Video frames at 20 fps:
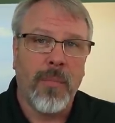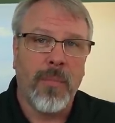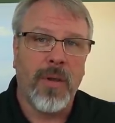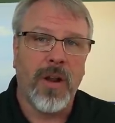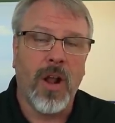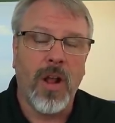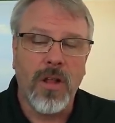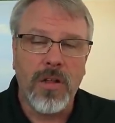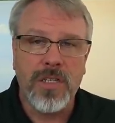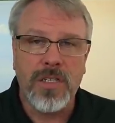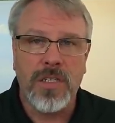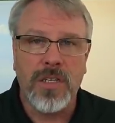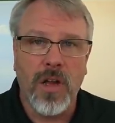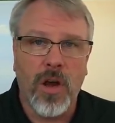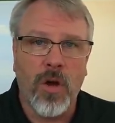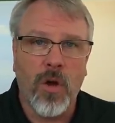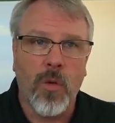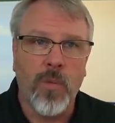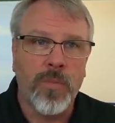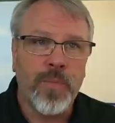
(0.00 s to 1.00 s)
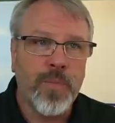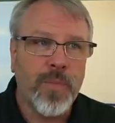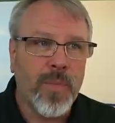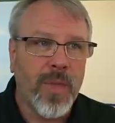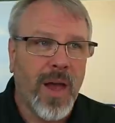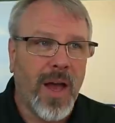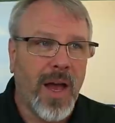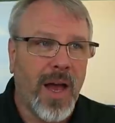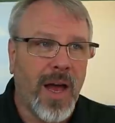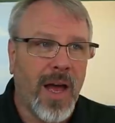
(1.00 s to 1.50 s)
But also,
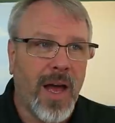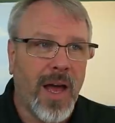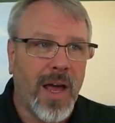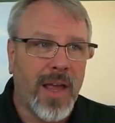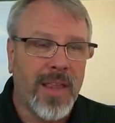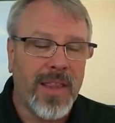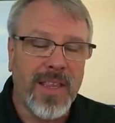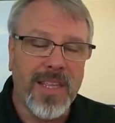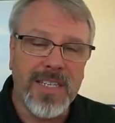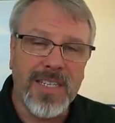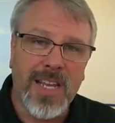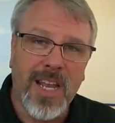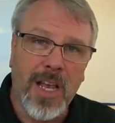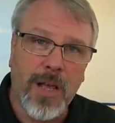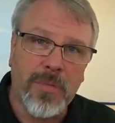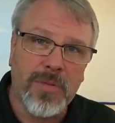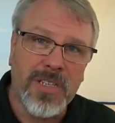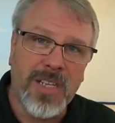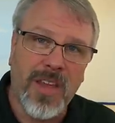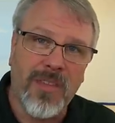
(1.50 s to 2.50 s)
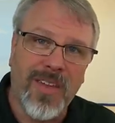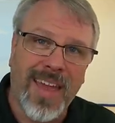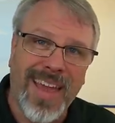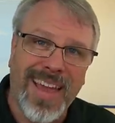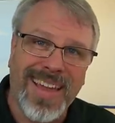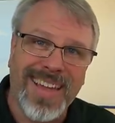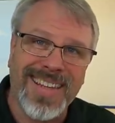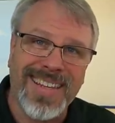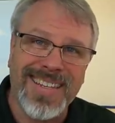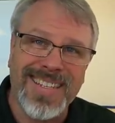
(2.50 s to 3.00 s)
this helps give a
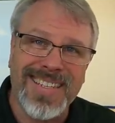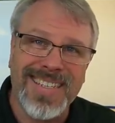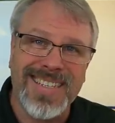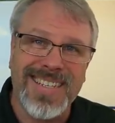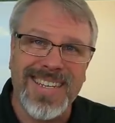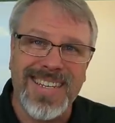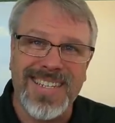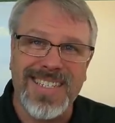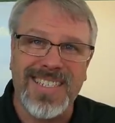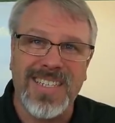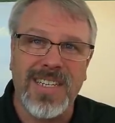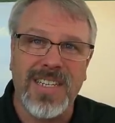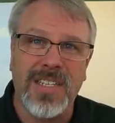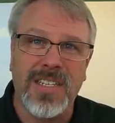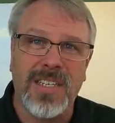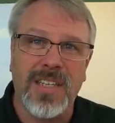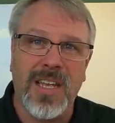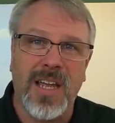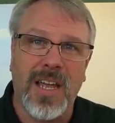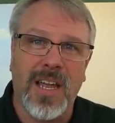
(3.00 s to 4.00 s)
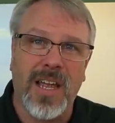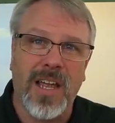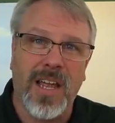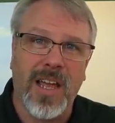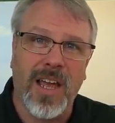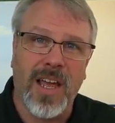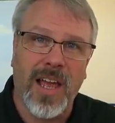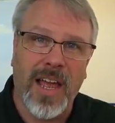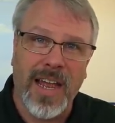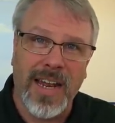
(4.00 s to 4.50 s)
consistent
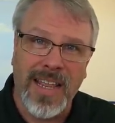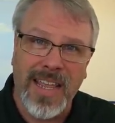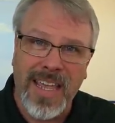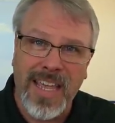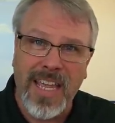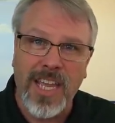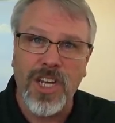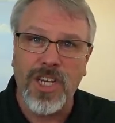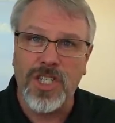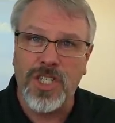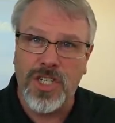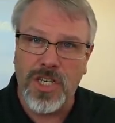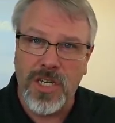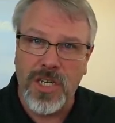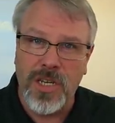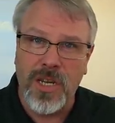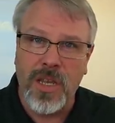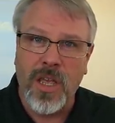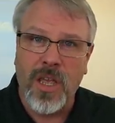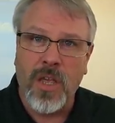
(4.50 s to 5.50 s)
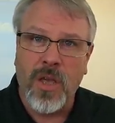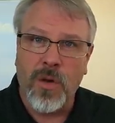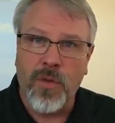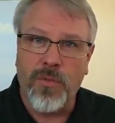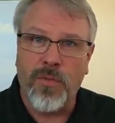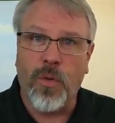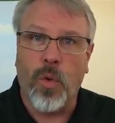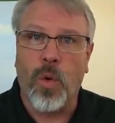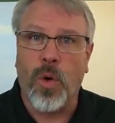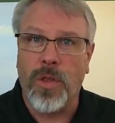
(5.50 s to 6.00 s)
adhesion
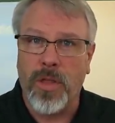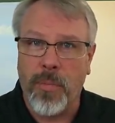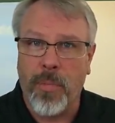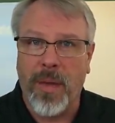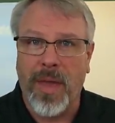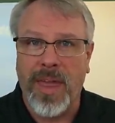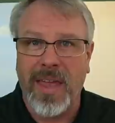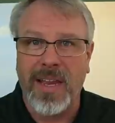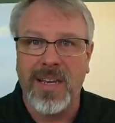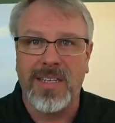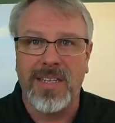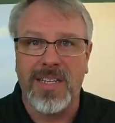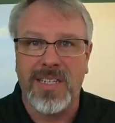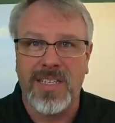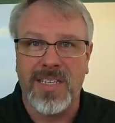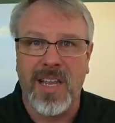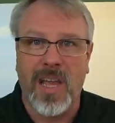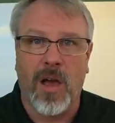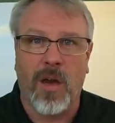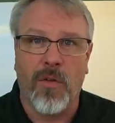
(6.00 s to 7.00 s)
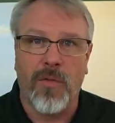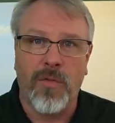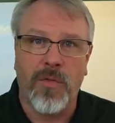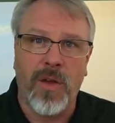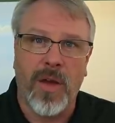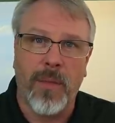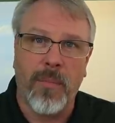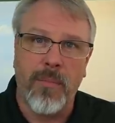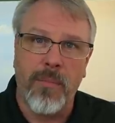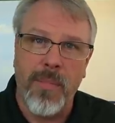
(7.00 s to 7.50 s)
for the paint itself.
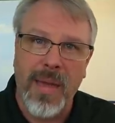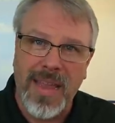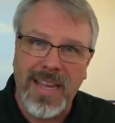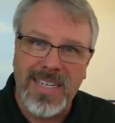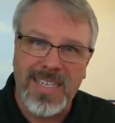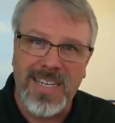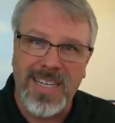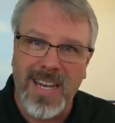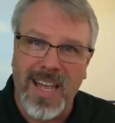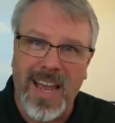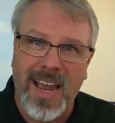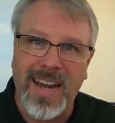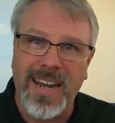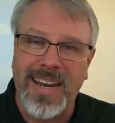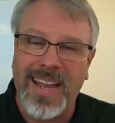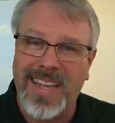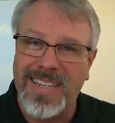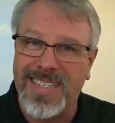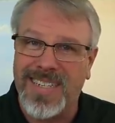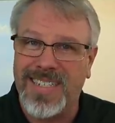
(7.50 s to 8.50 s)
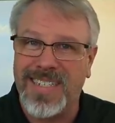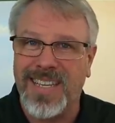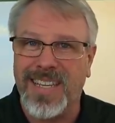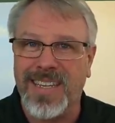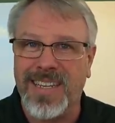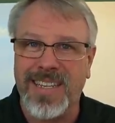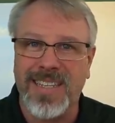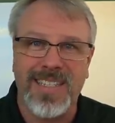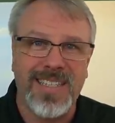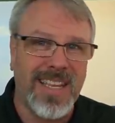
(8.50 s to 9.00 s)
Masonite has a
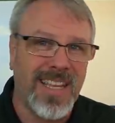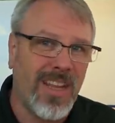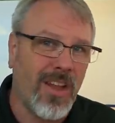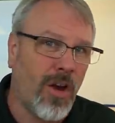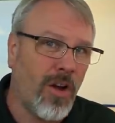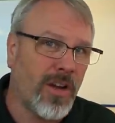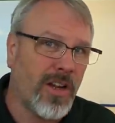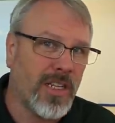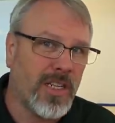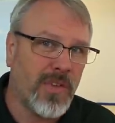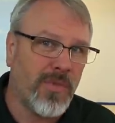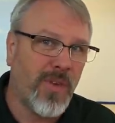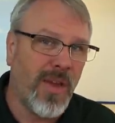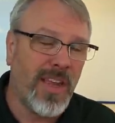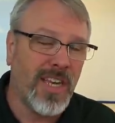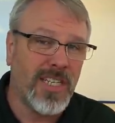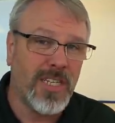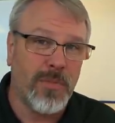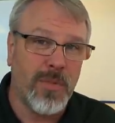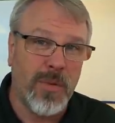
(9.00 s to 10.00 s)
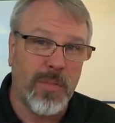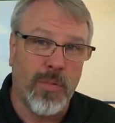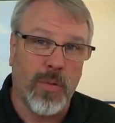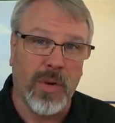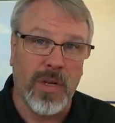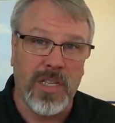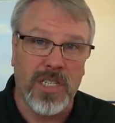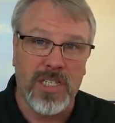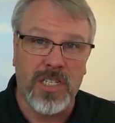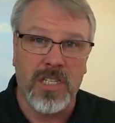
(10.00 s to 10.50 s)
tendency on its face to be
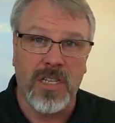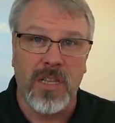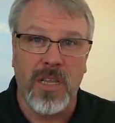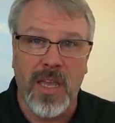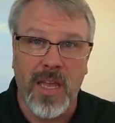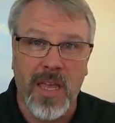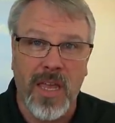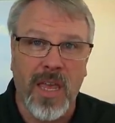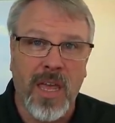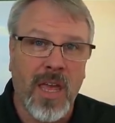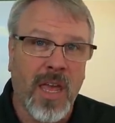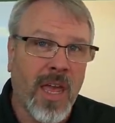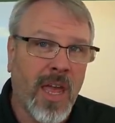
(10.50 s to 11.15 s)
pretty slick,